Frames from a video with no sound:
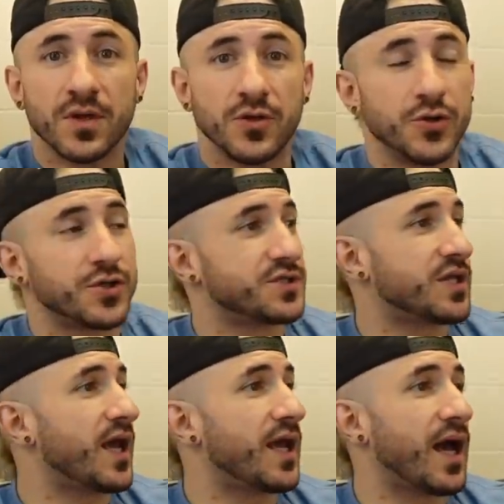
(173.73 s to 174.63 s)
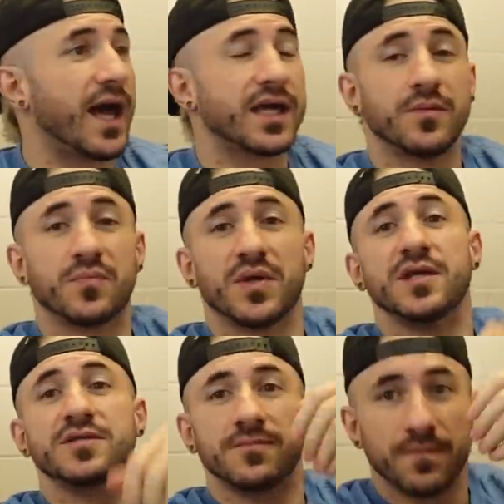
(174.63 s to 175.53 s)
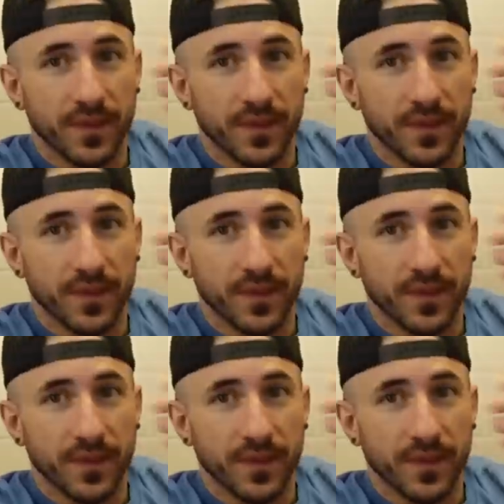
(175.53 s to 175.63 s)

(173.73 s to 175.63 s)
you can say, I compete